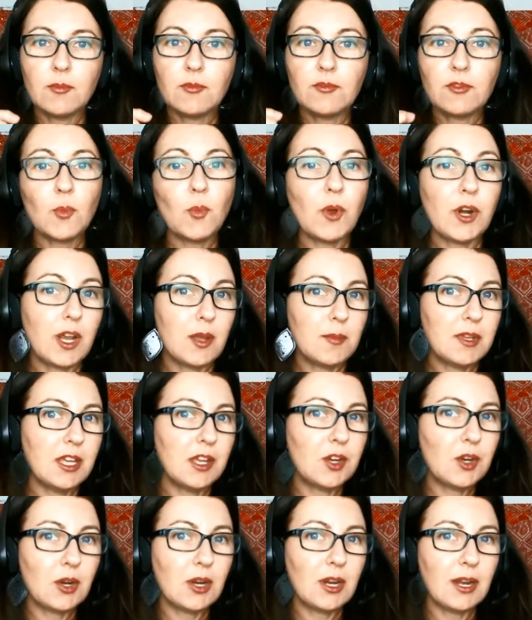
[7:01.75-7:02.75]
from what I'm
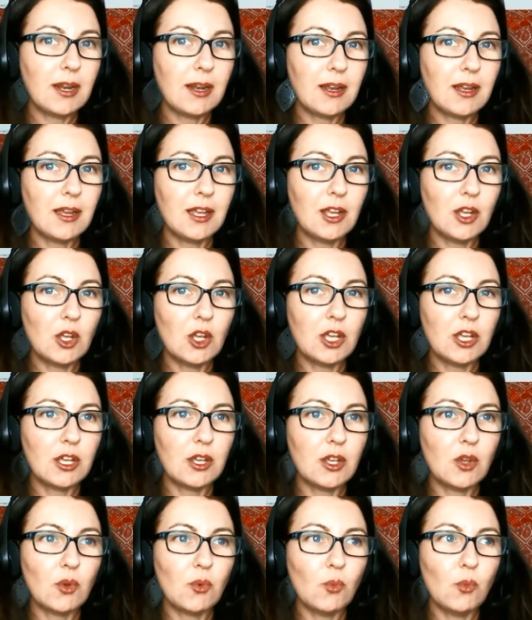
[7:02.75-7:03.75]
hearing,
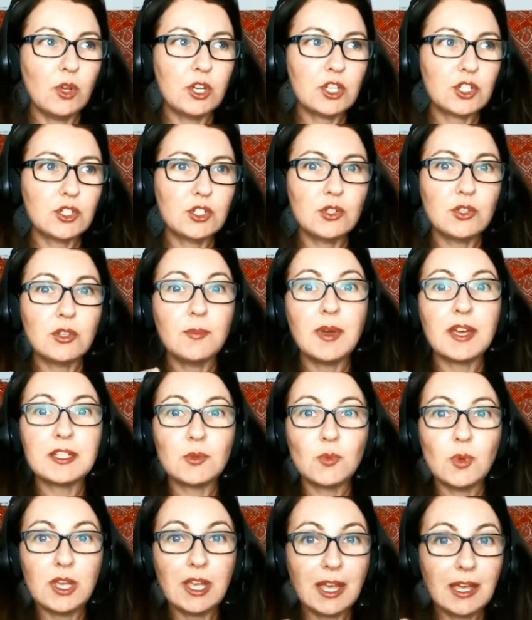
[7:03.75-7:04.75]
we should do the
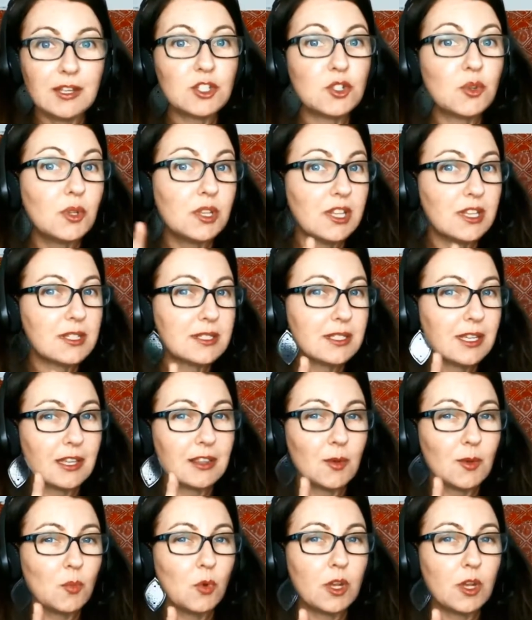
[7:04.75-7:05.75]
best we can to at least
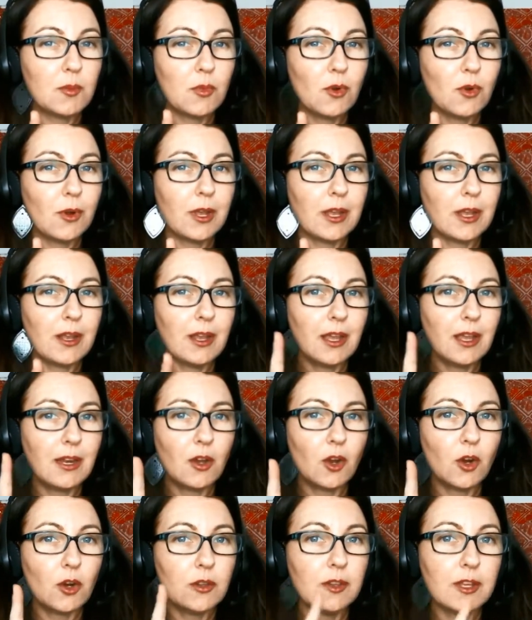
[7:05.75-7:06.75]
get them 1 point and
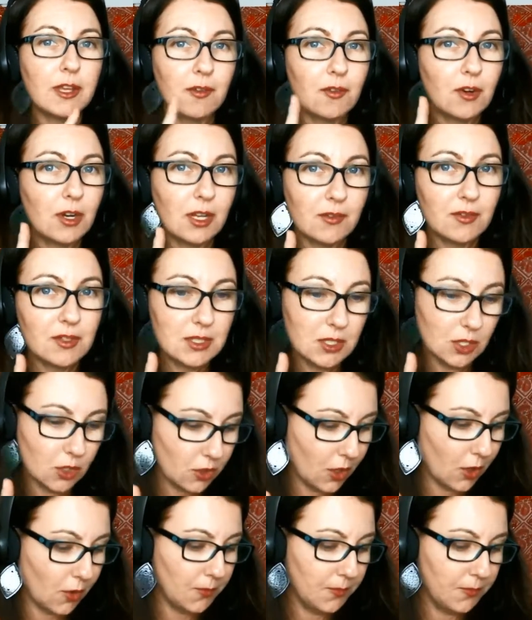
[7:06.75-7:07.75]
hardly ever give a
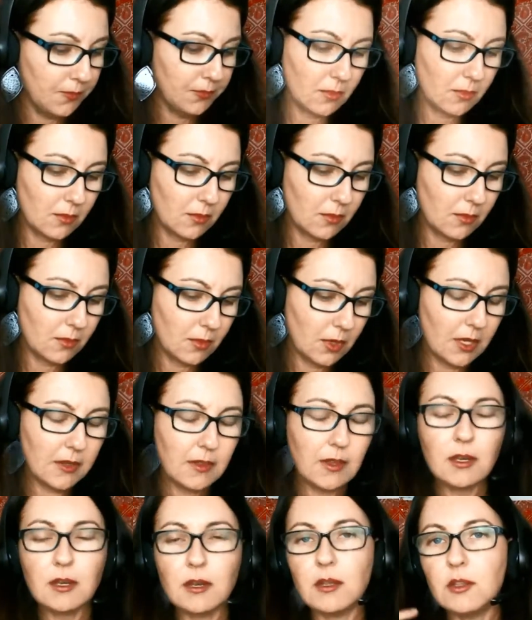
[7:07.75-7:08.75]
0.
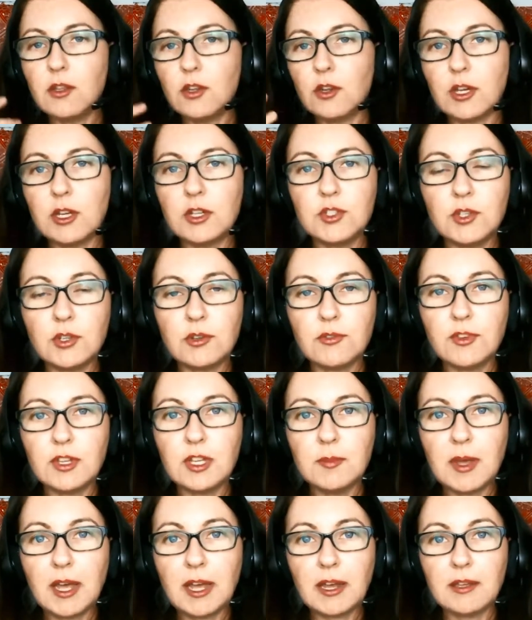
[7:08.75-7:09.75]
And then you're going to do your
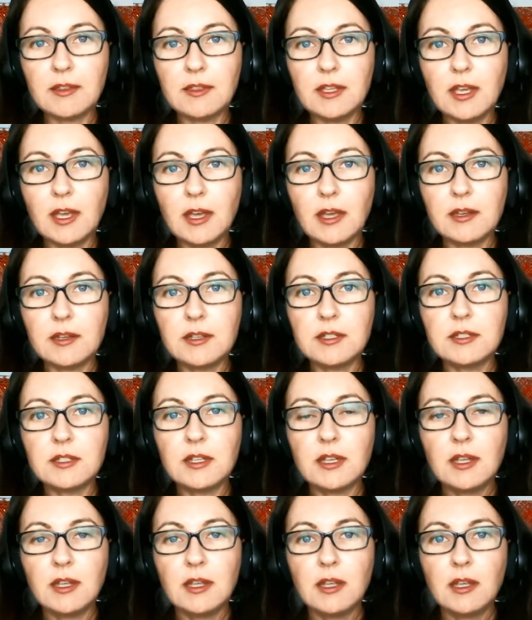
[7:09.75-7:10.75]
feedback at the end.
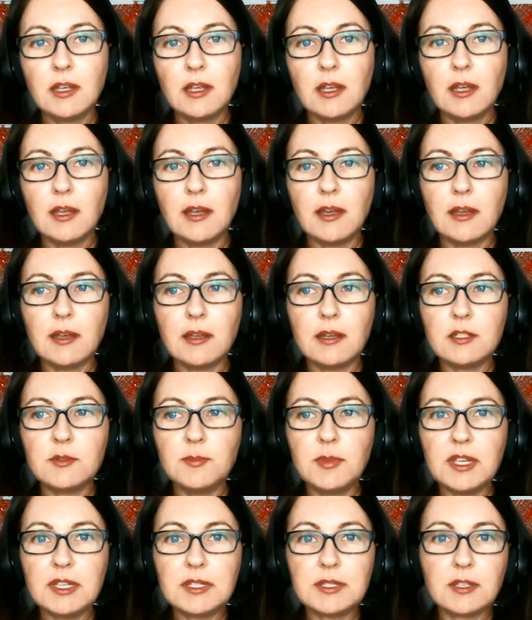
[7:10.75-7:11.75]
And
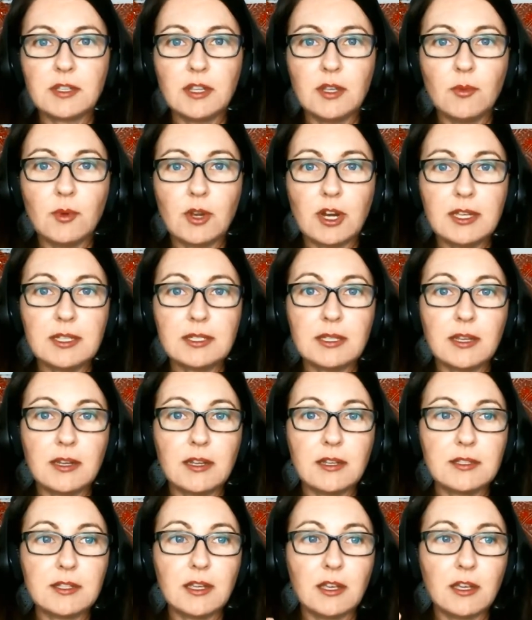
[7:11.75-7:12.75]
basically what I said
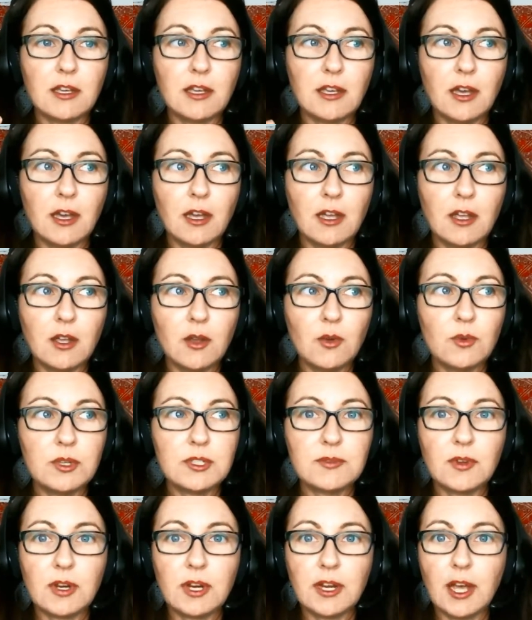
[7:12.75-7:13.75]
is I
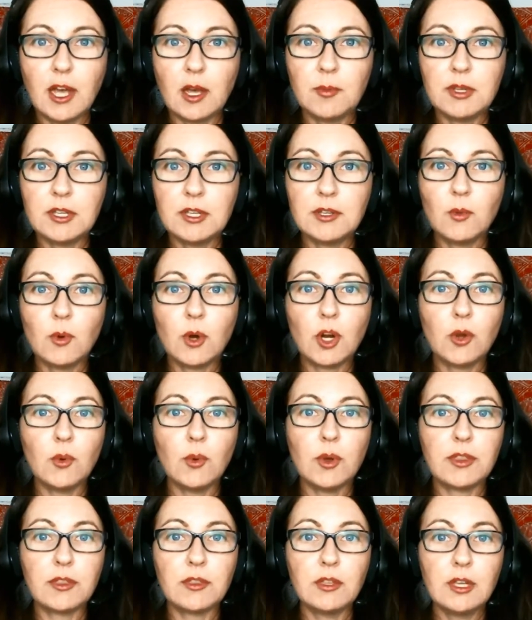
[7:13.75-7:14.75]
was very happy to work
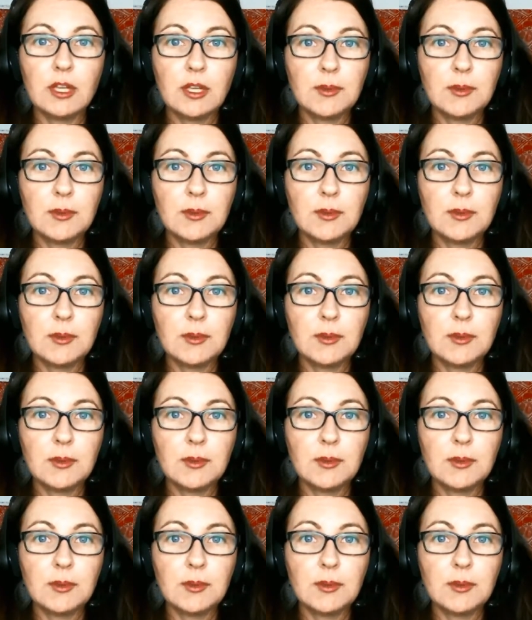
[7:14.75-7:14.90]
with